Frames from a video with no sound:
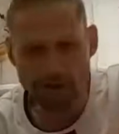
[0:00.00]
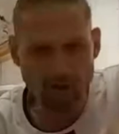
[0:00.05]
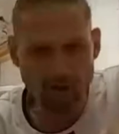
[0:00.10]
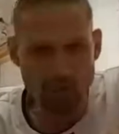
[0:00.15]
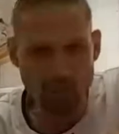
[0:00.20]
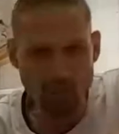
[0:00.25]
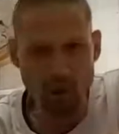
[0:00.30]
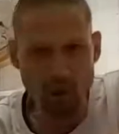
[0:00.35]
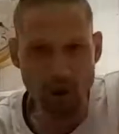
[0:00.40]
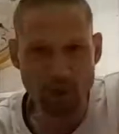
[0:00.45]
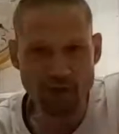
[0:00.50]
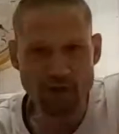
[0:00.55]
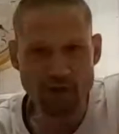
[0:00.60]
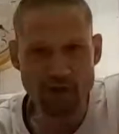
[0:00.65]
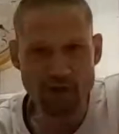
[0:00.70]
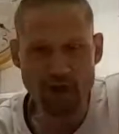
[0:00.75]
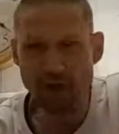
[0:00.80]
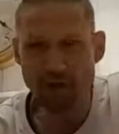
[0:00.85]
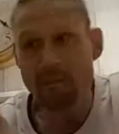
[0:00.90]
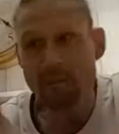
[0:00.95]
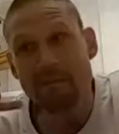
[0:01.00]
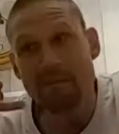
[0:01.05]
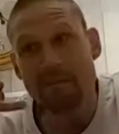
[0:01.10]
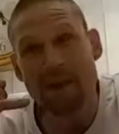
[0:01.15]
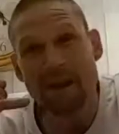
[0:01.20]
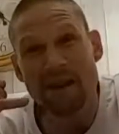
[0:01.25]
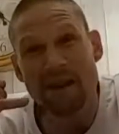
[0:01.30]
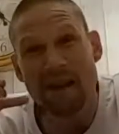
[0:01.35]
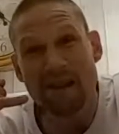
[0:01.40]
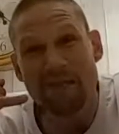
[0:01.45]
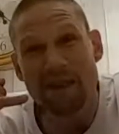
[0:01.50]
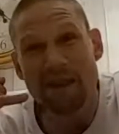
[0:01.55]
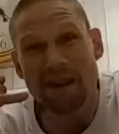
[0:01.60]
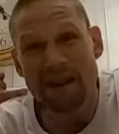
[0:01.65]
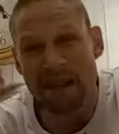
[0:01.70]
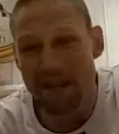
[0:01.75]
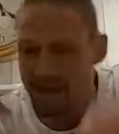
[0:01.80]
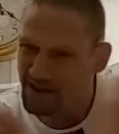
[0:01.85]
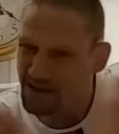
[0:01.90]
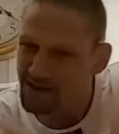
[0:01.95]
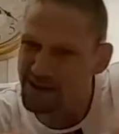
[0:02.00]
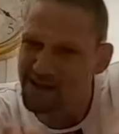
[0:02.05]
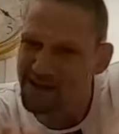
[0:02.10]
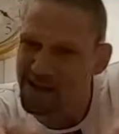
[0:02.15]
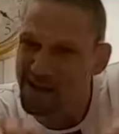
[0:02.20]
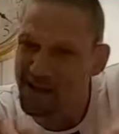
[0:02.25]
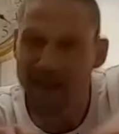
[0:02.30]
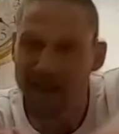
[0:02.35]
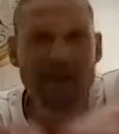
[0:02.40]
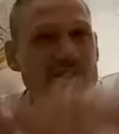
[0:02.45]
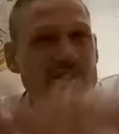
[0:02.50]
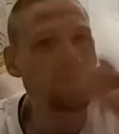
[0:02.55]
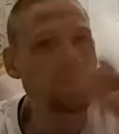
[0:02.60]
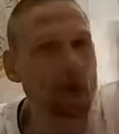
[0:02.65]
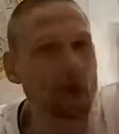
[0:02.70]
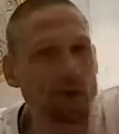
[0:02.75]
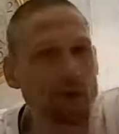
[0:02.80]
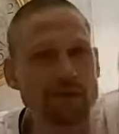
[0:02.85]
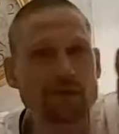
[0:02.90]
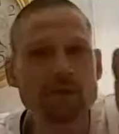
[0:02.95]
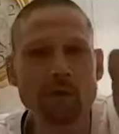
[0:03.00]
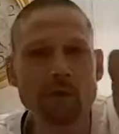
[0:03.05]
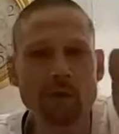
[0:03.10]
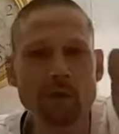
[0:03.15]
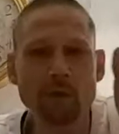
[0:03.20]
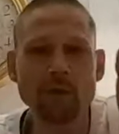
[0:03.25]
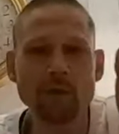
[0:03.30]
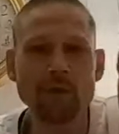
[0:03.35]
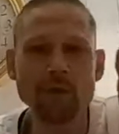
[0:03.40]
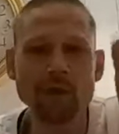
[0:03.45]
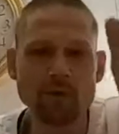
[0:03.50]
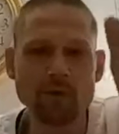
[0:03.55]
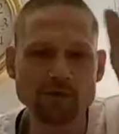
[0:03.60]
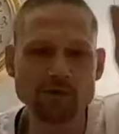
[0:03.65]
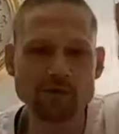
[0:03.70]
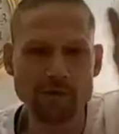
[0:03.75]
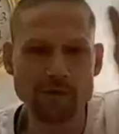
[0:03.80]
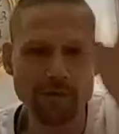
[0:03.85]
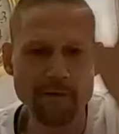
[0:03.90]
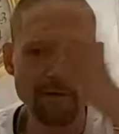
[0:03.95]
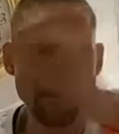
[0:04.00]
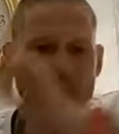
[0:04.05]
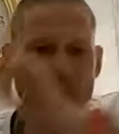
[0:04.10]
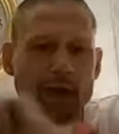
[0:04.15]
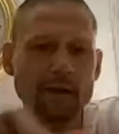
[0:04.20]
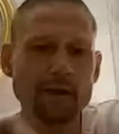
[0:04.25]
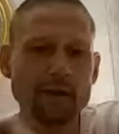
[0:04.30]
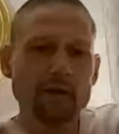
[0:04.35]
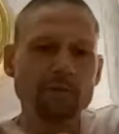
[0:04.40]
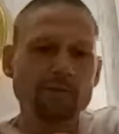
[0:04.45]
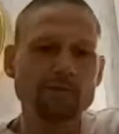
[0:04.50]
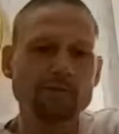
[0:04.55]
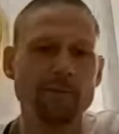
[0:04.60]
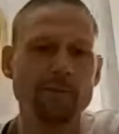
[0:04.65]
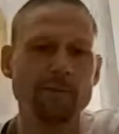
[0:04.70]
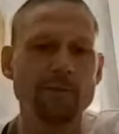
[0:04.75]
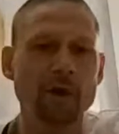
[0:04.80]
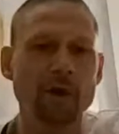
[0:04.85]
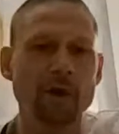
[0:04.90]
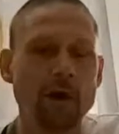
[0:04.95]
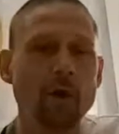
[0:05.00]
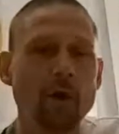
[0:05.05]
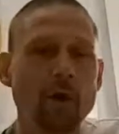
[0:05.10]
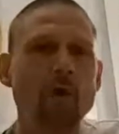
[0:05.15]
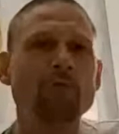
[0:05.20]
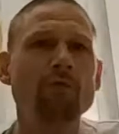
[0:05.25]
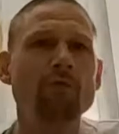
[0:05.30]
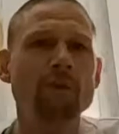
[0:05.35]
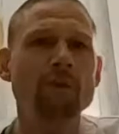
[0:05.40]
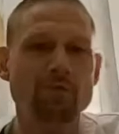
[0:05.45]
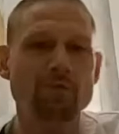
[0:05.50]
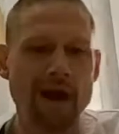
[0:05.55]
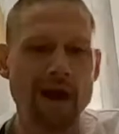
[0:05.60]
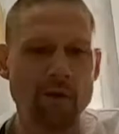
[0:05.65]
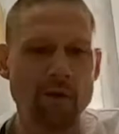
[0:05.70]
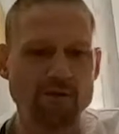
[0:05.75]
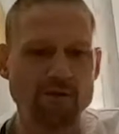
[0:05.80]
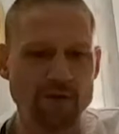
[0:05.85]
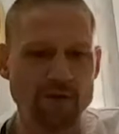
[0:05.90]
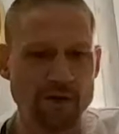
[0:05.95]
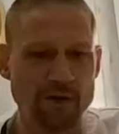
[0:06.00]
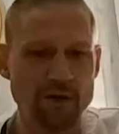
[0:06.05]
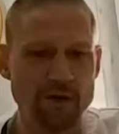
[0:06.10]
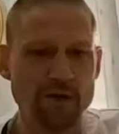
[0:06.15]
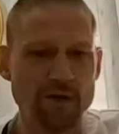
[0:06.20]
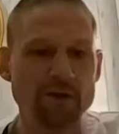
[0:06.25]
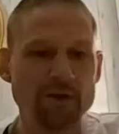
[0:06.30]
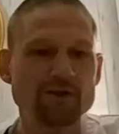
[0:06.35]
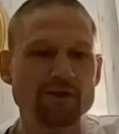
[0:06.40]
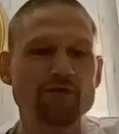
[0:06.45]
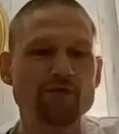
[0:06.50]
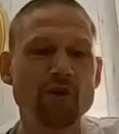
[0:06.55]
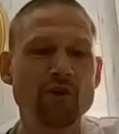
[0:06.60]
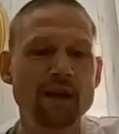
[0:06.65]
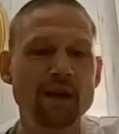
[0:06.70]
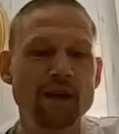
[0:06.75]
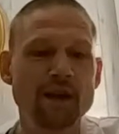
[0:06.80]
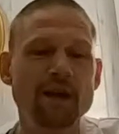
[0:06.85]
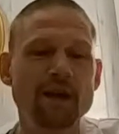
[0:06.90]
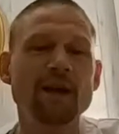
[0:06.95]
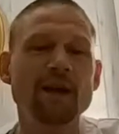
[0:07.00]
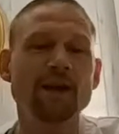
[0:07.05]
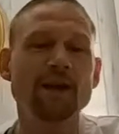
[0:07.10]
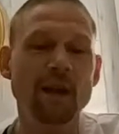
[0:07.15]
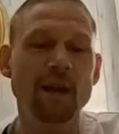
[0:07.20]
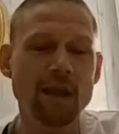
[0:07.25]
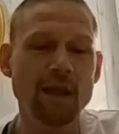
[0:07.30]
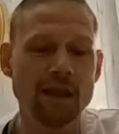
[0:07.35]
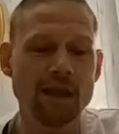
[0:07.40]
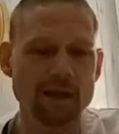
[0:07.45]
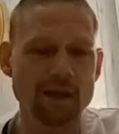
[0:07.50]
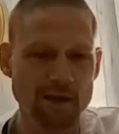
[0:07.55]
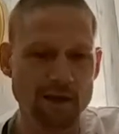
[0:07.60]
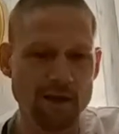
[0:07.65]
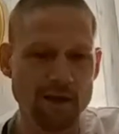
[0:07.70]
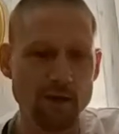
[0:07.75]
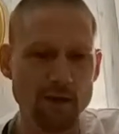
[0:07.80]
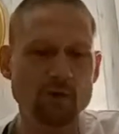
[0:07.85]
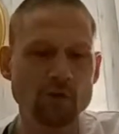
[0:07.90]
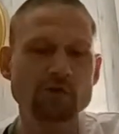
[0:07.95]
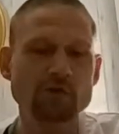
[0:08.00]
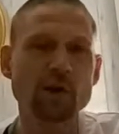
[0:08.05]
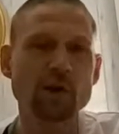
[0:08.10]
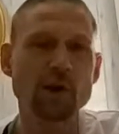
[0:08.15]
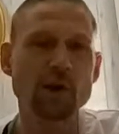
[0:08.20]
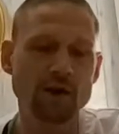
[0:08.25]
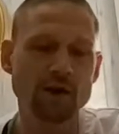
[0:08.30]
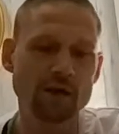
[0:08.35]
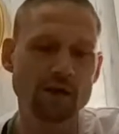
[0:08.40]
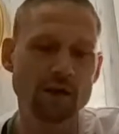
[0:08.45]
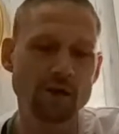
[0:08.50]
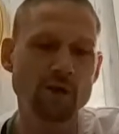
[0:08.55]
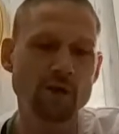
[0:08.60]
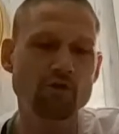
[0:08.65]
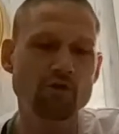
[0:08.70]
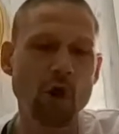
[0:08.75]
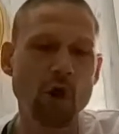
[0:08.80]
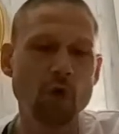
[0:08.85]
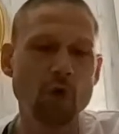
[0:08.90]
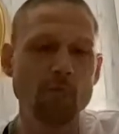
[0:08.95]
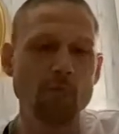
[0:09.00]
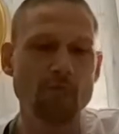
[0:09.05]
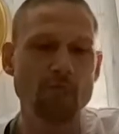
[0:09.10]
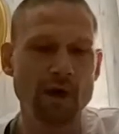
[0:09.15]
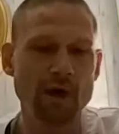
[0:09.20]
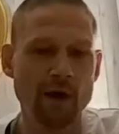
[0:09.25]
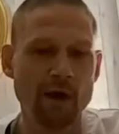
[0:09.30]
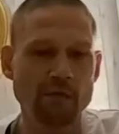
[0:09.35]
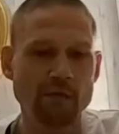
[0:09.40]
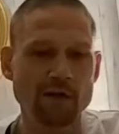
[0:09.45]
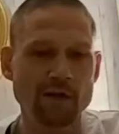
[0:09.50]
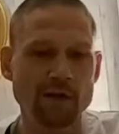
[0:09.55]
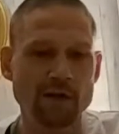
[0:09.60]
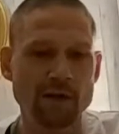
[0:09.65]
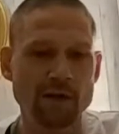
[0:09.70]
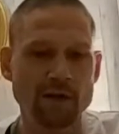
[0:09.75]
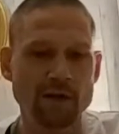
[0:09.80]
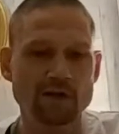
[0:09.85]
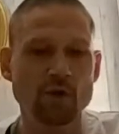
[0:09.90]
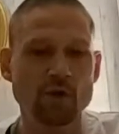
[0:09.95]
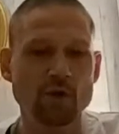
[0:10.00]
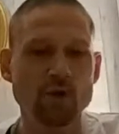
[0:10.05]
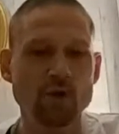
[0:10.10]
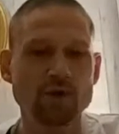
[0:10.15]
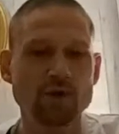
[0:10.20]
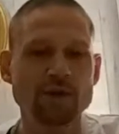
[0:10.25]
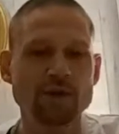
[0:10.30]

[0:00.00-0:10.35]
and watch, and and it's gone. So I use a lovely browser that's free and clean. It looks like the Chrome browser. It's called